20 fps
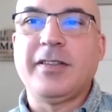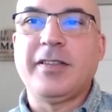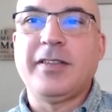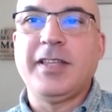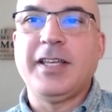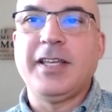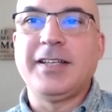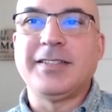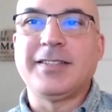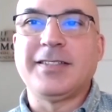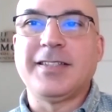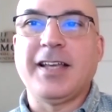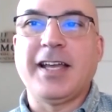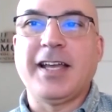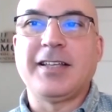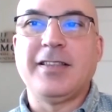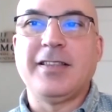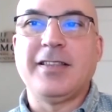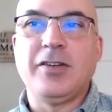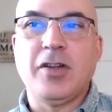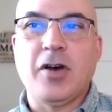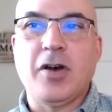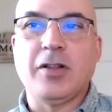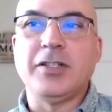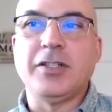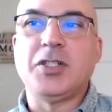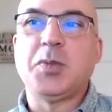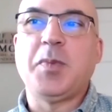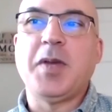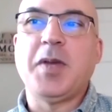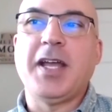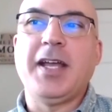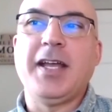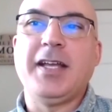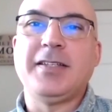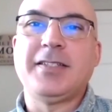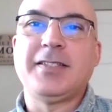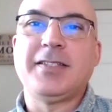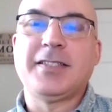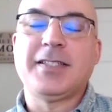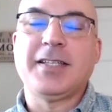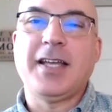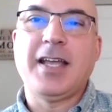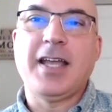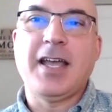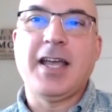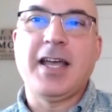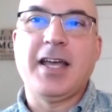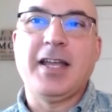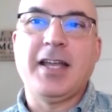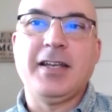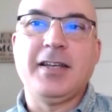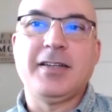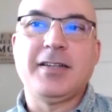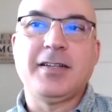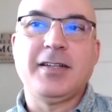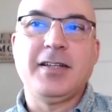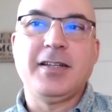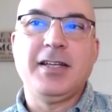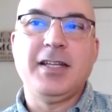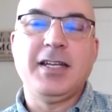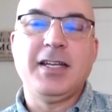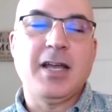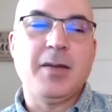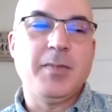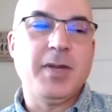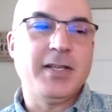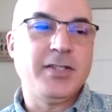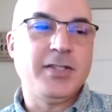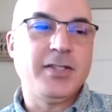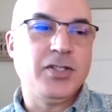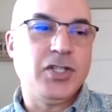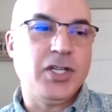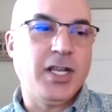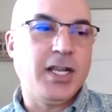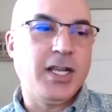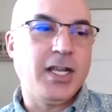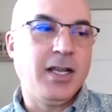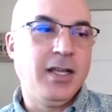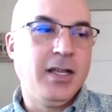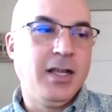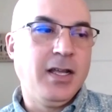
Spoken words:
things like the knowledge base and in-app messaging